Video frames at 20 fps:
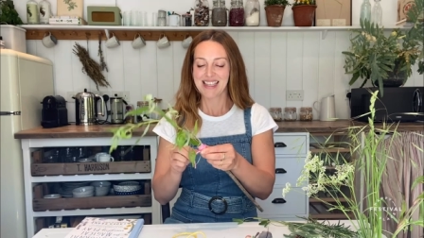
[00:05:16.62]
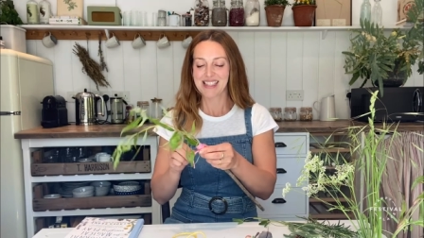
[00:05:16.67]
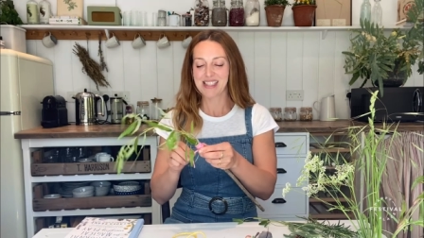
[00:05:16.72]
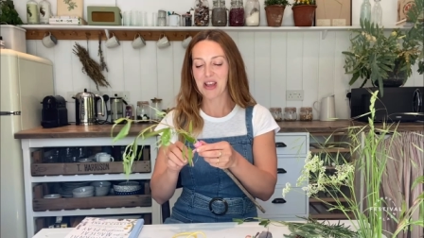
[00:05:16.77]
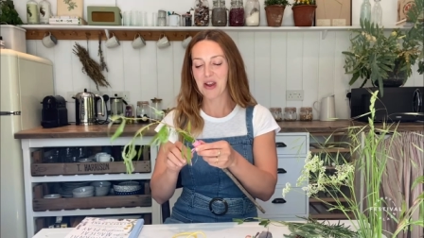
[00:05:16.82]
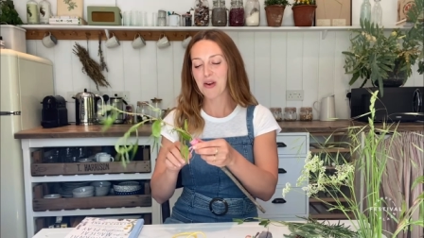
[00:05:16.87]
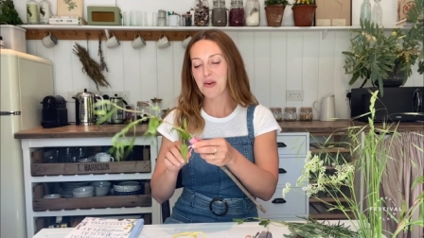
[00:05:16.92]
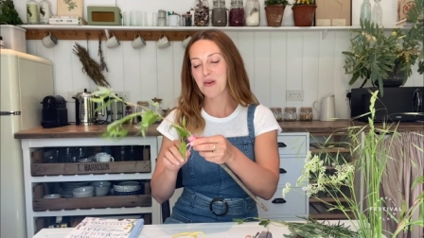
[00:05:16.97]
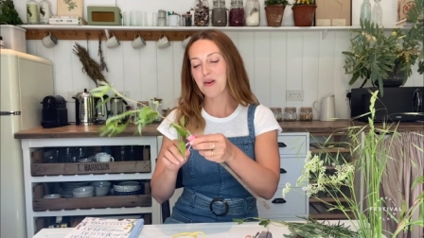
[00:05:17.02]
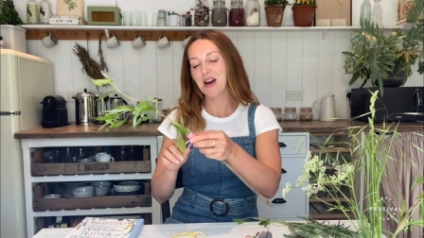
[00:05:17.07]

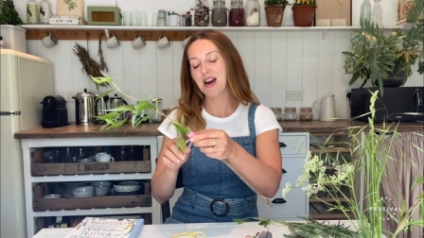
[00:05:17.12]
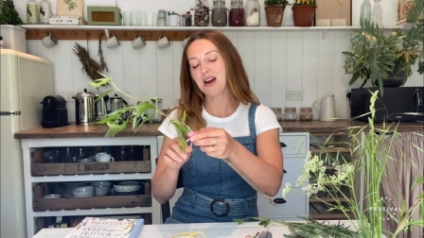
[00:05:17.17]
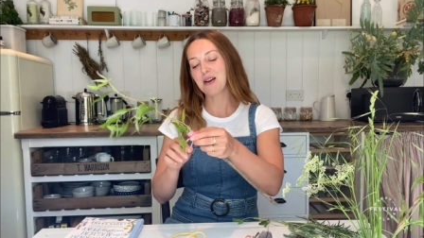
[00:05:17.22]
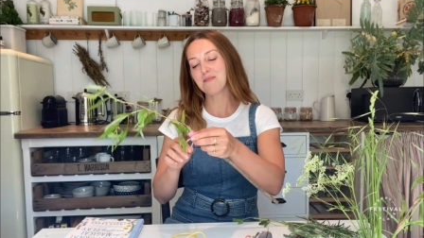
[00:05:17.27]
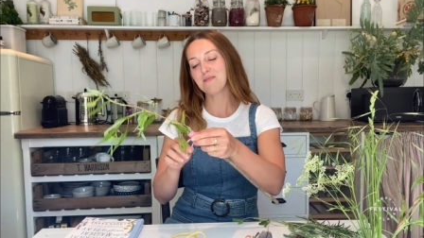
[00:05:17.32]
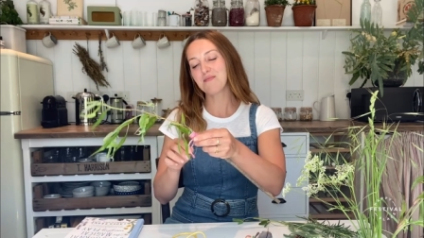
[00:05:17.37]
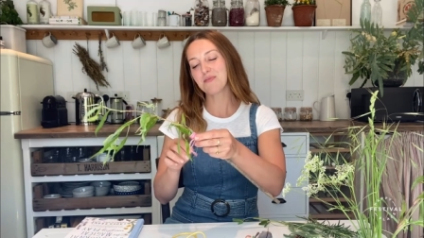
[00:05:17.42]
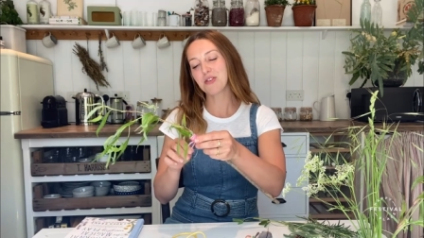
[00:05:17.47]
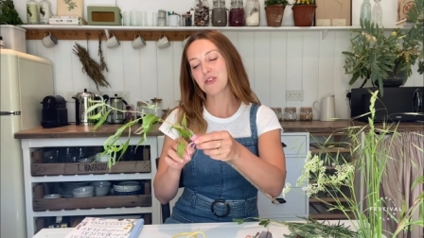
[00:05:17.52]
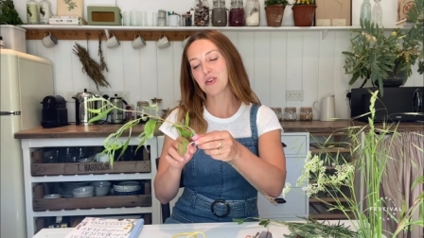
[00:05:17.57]
So
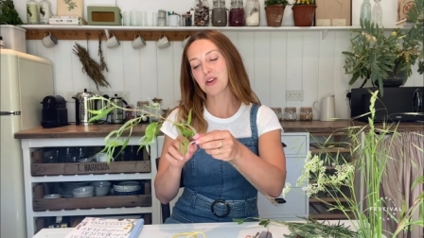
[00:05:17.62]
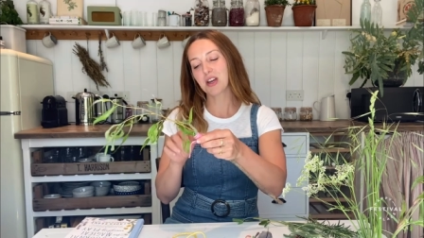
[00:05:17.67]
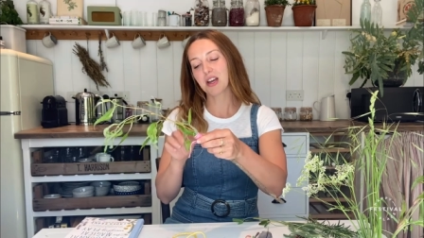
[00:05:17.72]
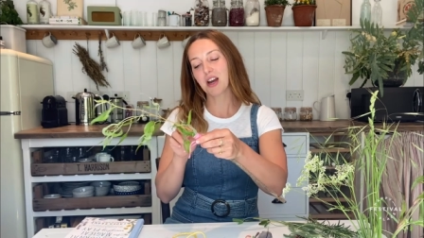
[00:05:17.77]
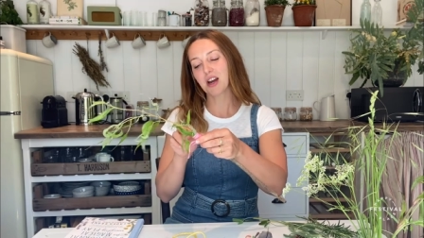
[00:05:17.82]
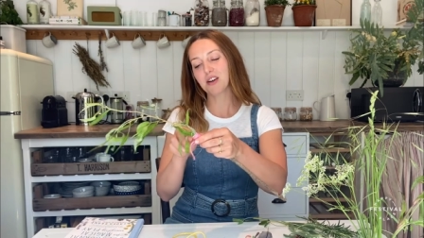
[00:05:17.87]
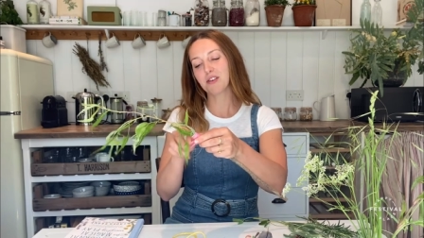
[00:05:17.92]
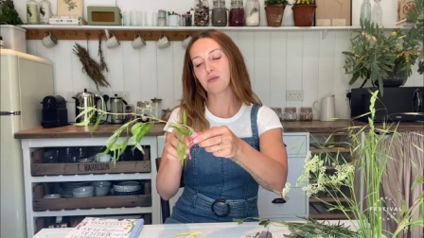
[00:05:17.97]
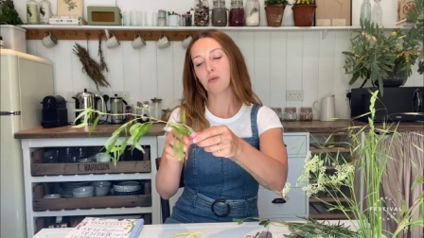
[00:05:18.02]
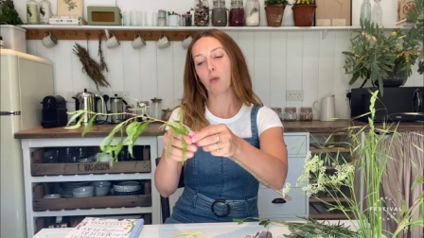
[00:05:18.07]
um, you can
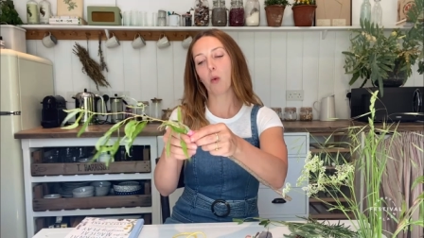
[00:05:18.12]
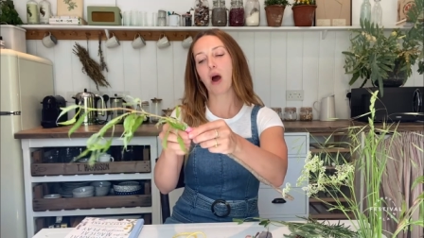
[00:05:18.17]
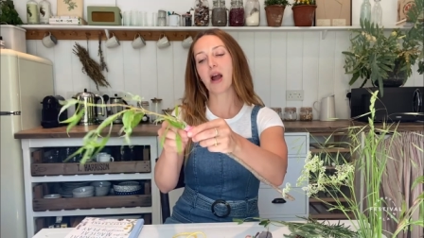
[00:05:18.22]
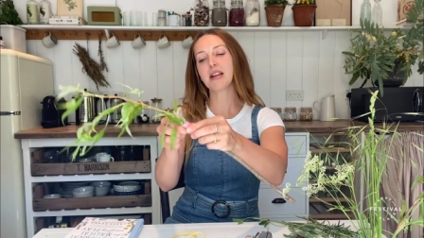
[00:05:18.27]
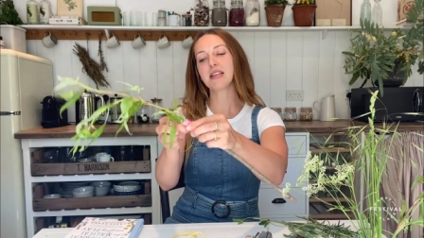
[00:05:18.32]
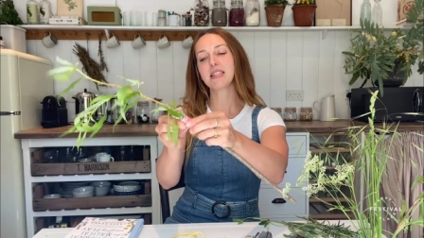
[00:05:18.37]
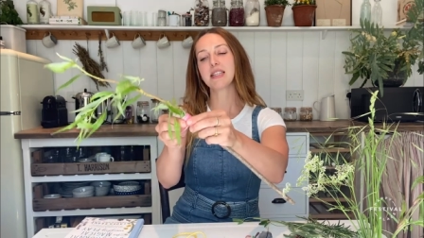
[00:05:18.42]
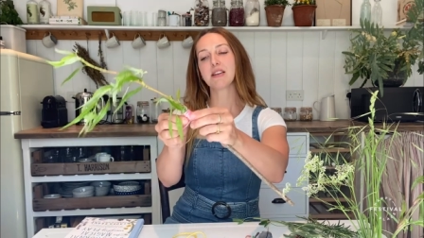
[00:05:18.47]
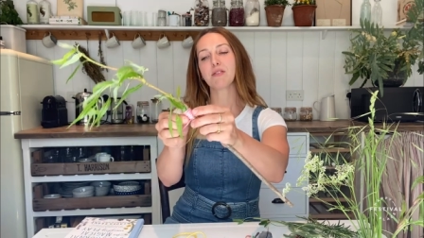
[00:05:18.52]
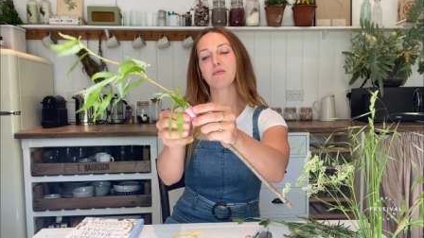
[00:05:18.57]
kind of
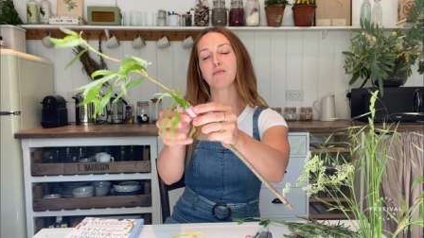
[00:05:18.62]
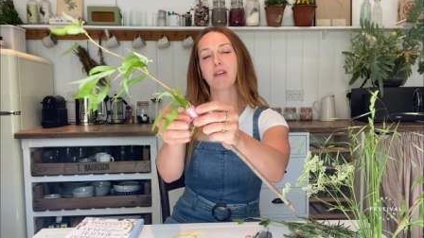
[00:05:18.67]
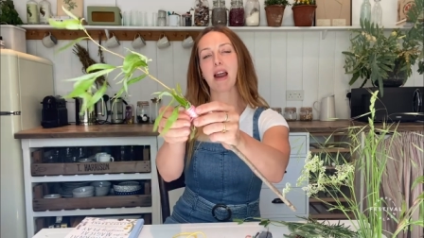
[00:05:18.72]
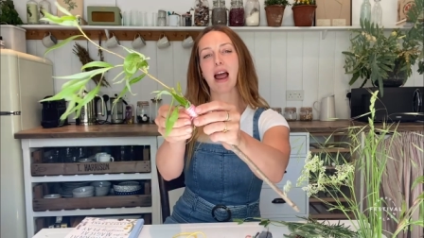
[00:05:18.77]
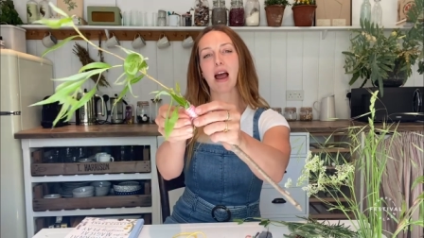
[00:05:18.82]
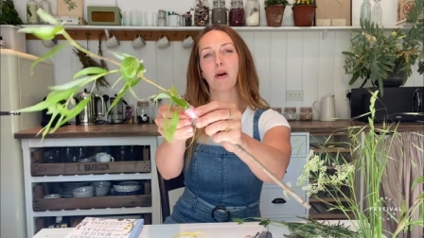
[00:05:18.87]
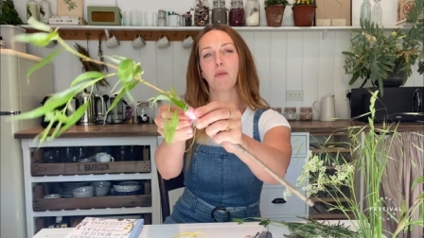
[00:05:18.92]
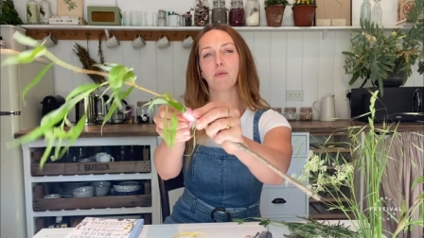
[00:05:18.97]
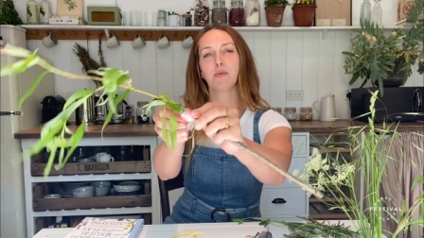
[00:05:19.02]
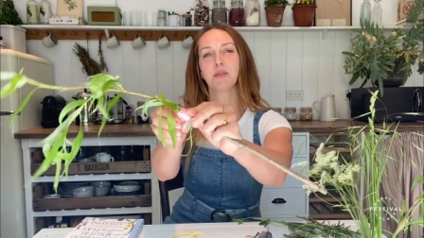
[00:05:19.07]
wind it
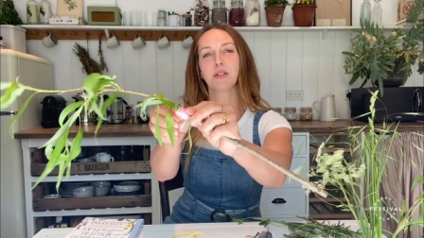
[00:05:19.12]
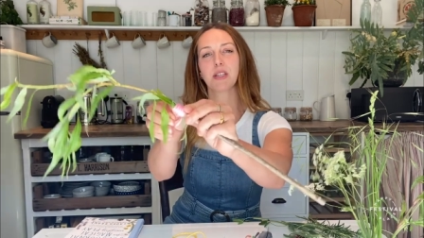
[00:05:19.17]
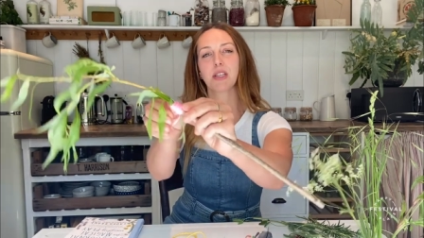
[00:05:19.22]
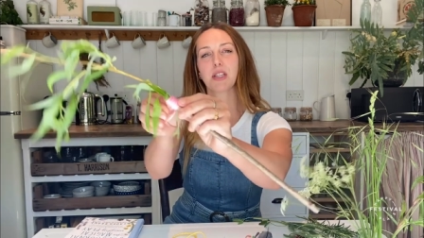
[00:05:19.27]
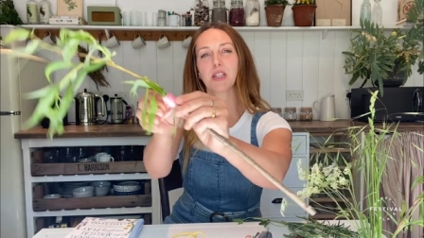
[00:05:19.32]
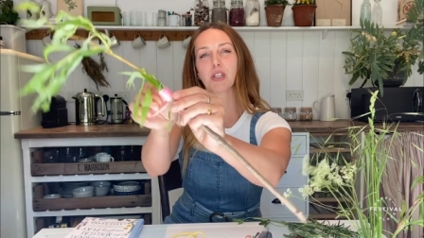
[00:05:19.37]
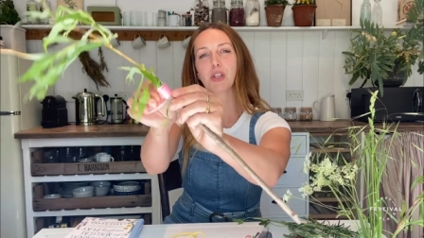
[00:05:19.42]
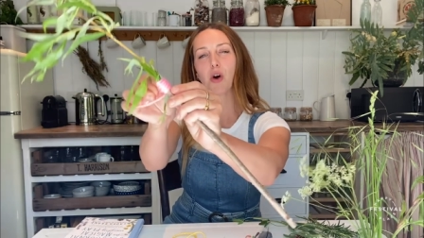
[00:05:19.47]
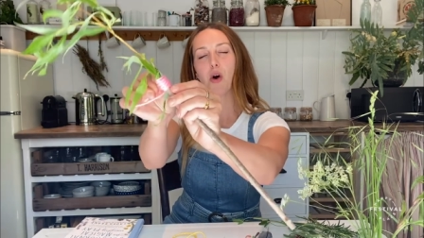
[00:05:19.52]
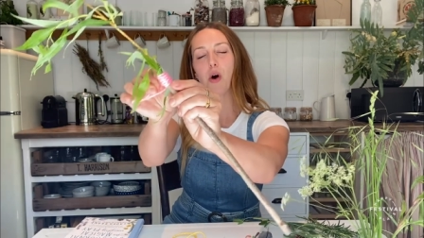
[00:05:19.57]
round
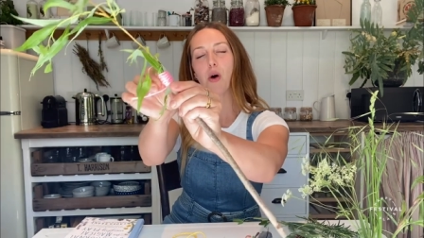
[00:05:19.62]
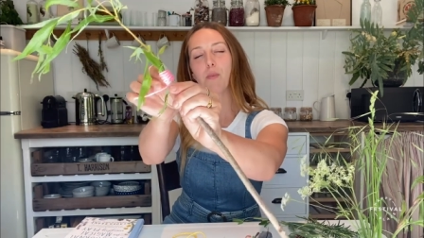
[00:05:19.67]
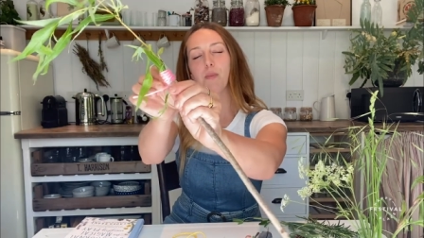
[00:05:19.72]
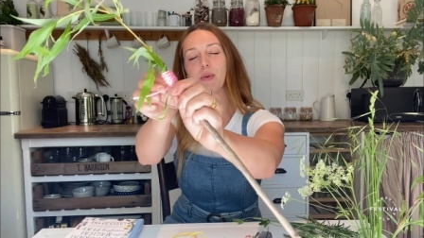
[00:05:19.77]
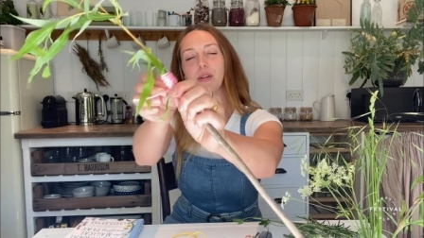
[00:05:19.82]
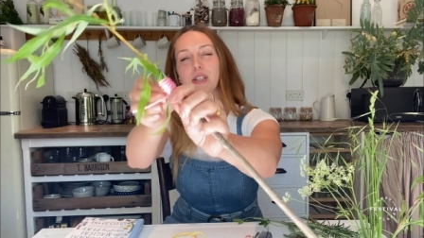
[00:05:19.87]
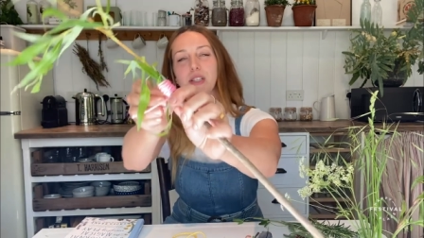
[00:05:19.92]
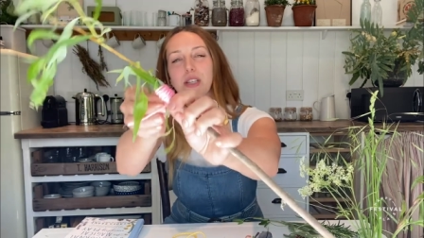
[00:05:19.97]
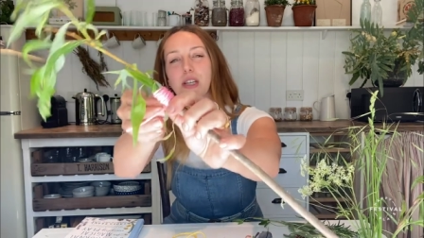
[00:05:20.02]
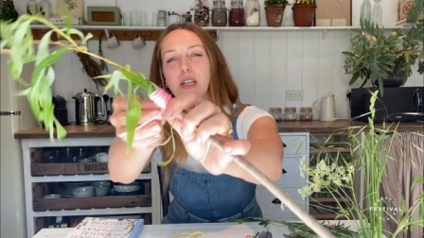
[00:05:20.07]
at the top.
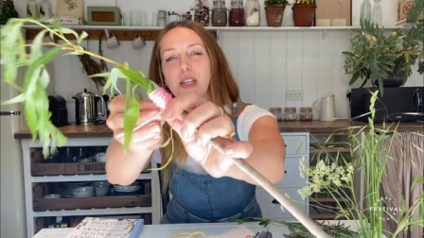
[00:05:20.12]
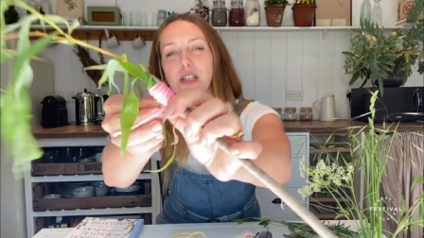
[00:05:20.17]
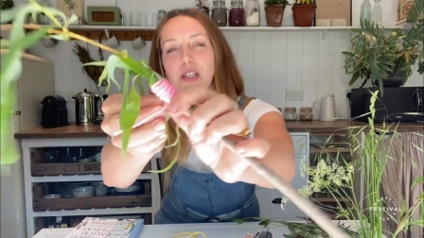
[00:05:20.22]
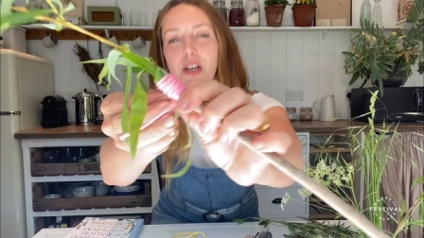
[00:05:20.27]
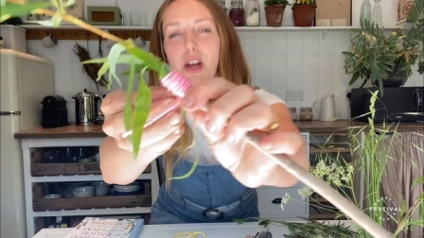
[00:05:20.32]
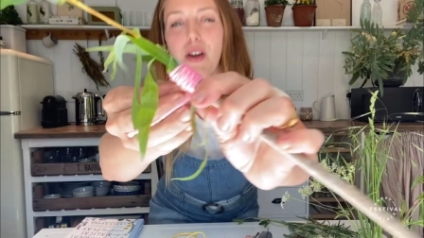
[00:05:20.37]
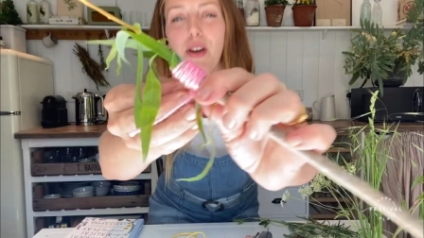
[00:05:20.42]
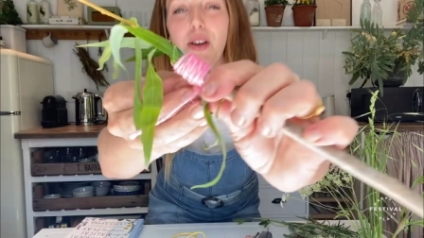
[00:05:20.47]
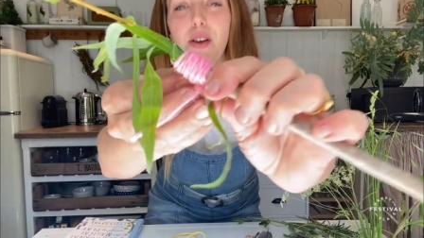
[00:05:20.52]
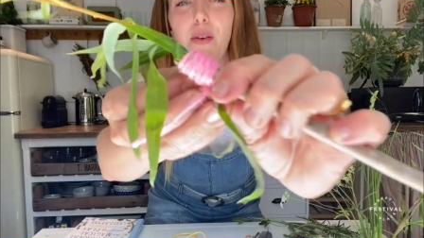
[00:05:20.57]
We're just going to
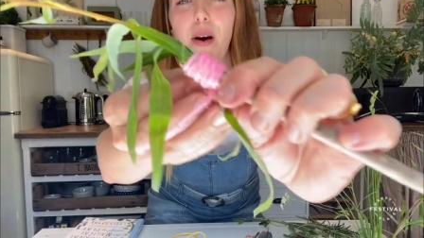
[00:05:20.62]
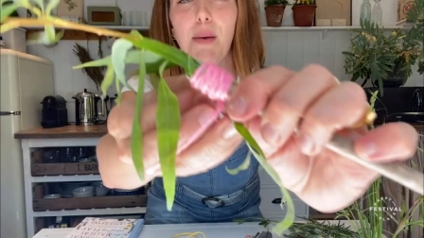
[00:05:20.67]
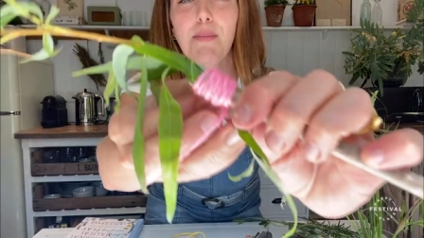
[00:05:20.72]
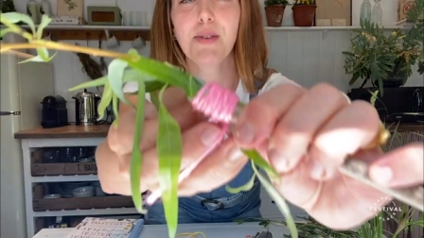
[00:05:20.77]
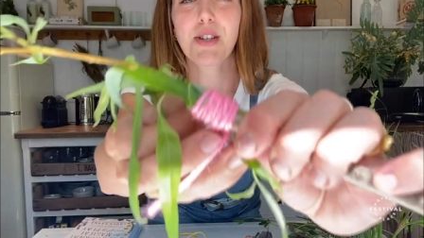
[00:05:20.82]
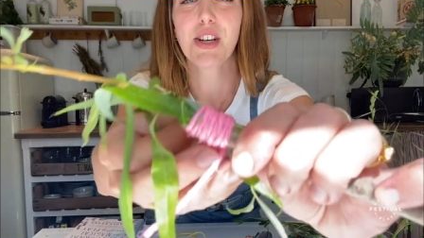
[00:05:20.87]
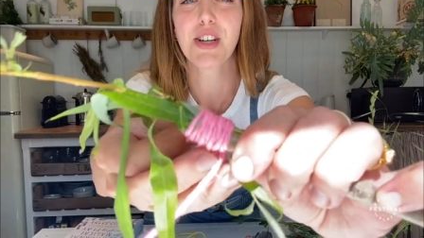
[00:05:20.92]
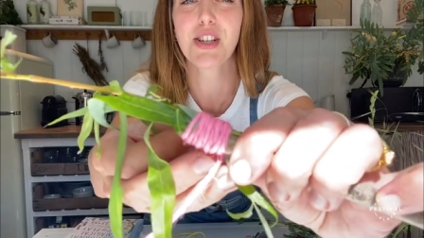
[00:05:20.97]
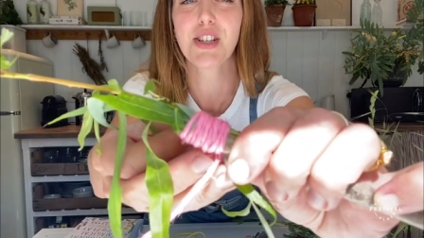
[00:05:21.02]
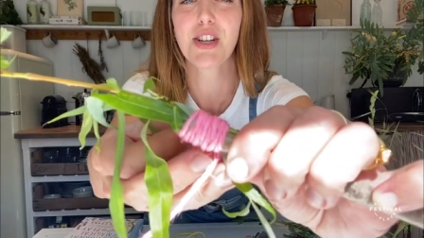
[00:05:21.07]
show you, I'm just